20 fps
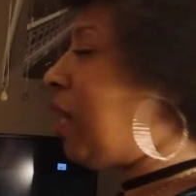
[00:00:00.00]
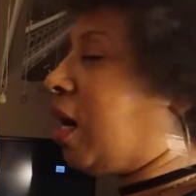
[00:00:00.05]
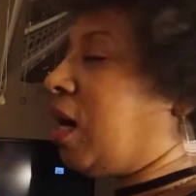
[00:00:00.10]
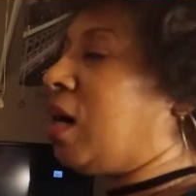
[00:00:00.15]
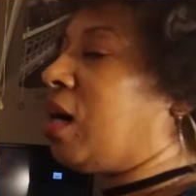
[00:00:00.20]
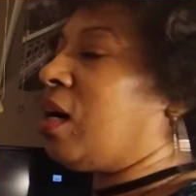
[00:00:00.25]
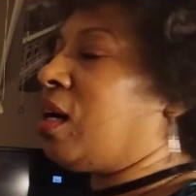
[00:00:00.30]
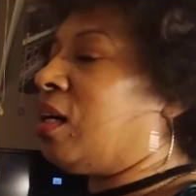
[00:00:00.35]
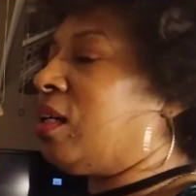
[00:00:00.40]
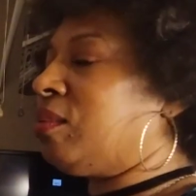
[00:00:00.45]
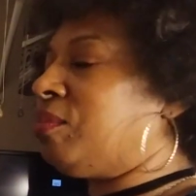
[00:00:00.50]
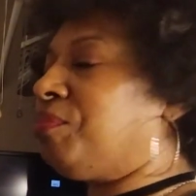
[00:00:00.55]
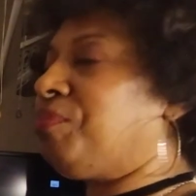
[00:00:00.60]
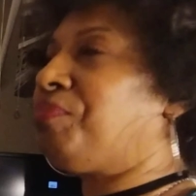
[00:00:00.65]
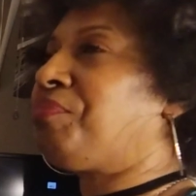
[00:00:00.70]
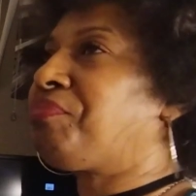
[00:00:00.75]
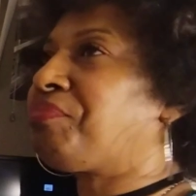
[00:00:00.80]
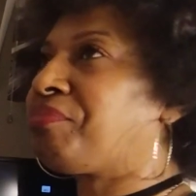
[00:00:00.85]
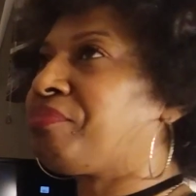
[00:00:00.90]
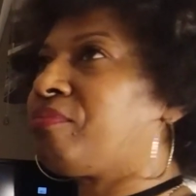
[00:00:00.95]
uh
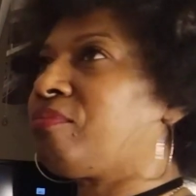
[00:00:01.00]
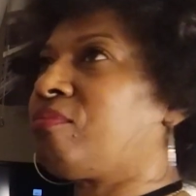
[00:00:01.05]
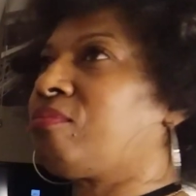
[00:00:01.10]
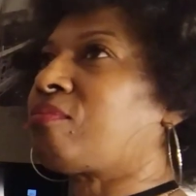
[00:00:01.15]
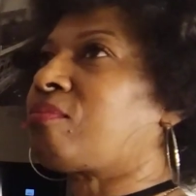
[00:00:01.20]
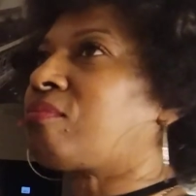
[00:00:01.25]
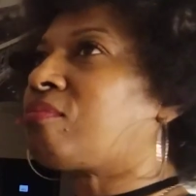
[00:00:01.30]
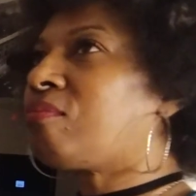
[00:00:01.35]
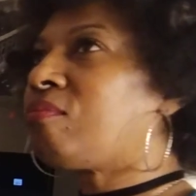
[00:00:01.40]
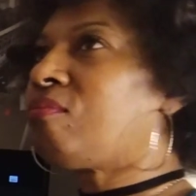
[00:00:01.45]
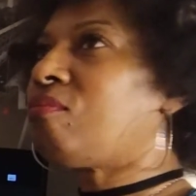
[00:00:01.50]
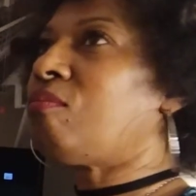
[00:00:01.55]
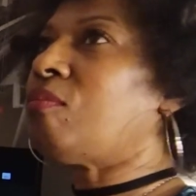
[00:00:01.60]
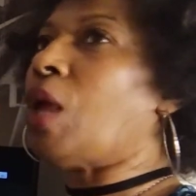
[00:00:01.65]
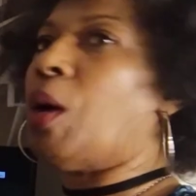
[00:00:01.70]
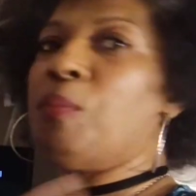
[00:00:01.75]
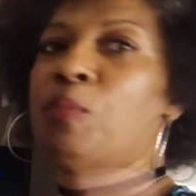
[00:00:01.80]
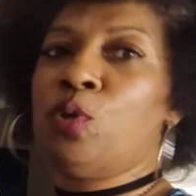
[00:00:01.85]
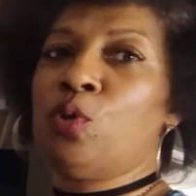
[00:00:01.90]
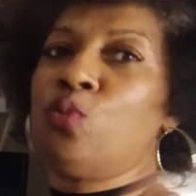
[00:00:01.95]

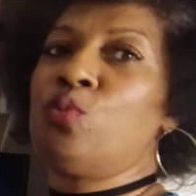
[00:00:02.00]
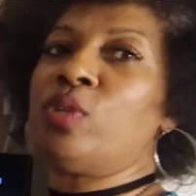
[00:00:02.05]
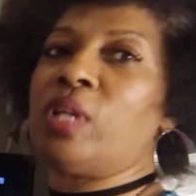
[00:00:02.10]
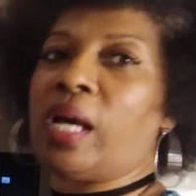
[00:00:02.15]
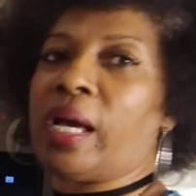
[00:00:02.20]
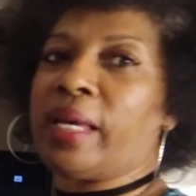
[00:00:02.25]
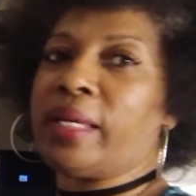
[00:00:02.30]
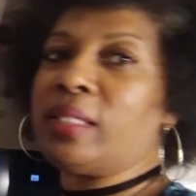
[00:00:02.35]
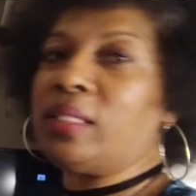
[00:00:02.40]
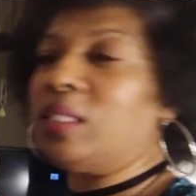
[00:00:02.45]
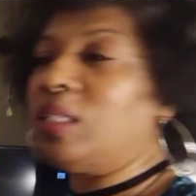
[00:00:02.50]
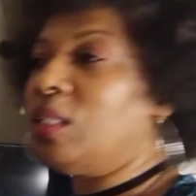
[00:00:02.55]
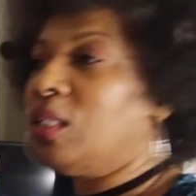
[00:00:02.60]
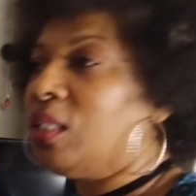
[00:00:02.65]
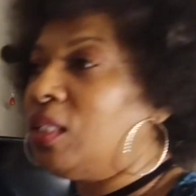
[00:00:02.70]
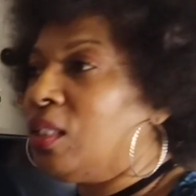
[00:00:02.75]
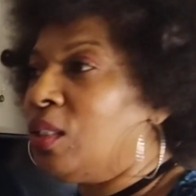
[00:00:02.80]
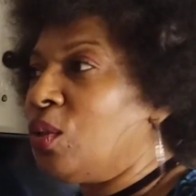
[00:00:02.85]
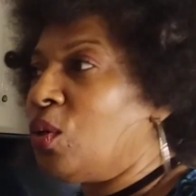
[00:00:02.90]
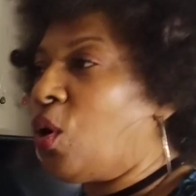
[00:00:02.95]
Moon Knight.
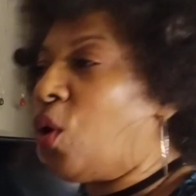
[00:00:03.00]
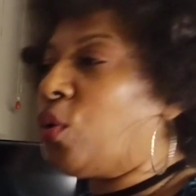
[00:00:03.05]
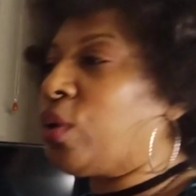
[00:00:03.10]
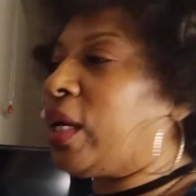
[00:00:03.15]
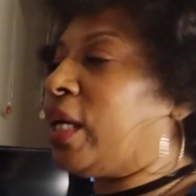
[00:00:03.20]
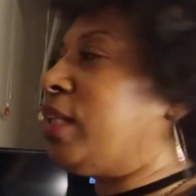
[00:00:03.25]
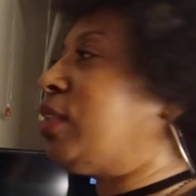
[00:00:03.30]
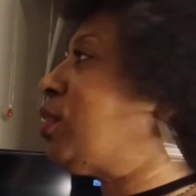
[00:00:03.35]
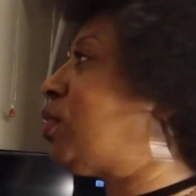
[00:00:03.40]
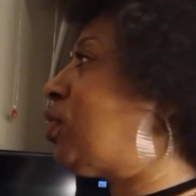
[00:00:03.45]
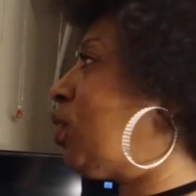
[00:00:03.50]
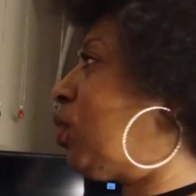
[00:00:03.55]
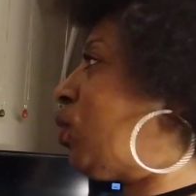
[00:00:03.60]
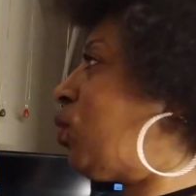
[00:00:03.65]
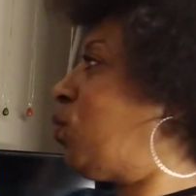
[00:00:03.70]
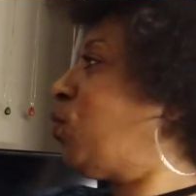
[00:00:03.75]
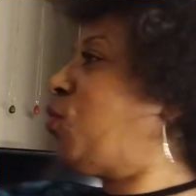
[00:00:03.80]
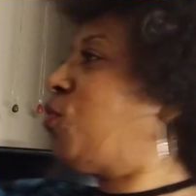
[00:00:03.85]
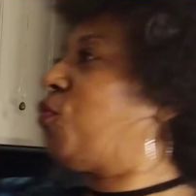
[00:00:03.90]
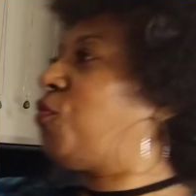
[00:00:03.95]
Okay,
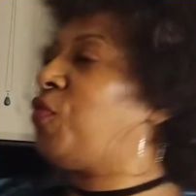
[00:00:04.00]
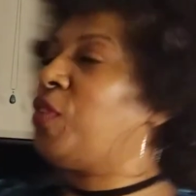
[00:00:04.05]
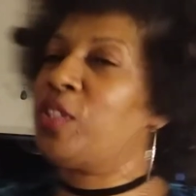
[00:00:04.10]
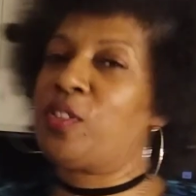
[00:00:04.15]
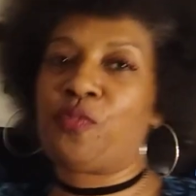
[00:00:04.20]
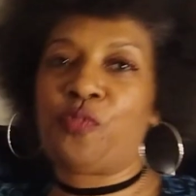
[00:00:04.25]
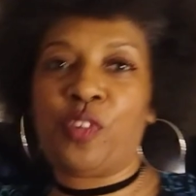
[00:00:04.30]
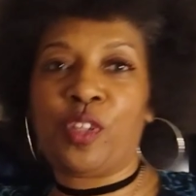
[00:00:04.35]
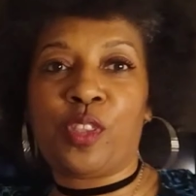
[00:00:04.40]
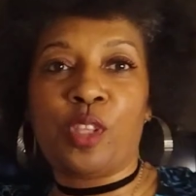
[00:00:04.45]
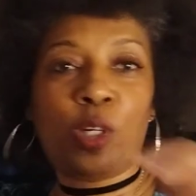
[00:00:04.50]
so for, for